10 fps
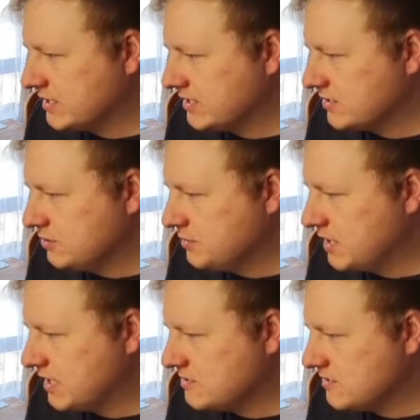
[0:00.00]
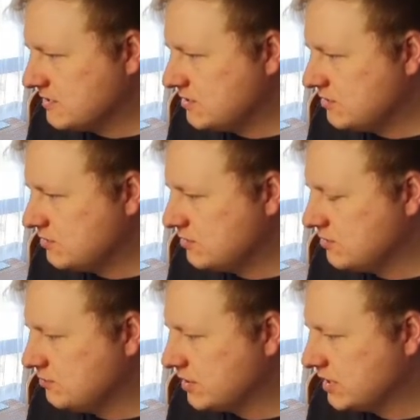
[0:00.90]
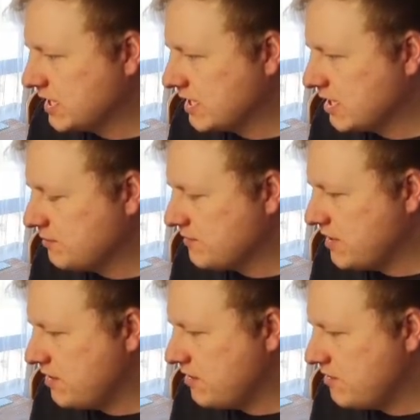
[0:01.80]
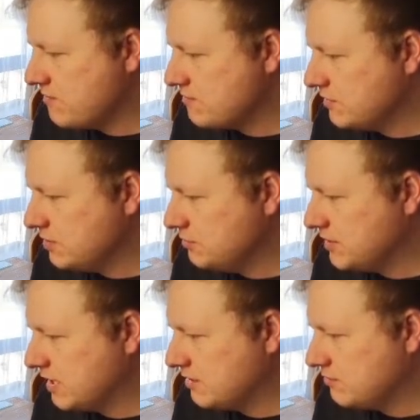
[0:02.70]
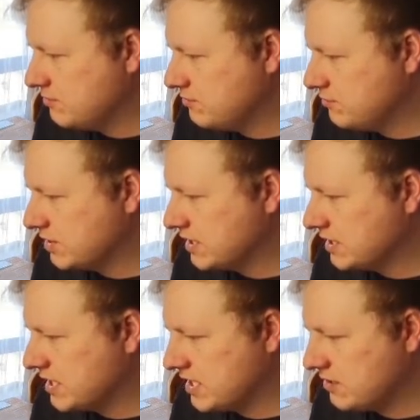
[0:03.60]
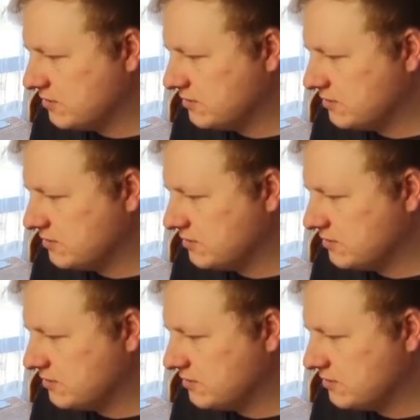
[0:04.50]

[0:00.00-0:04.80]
loop cut it, bring that up there, loop cut, bring it down.